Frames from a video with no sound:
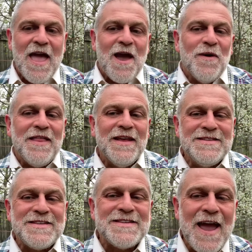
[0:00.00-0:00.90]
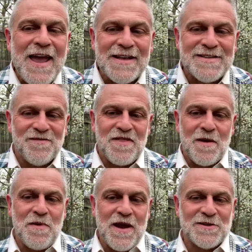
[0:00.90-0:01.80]
And within seconds of
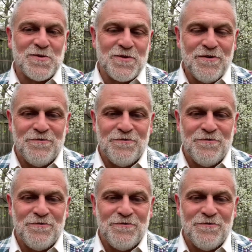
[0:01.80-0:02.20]
them answering the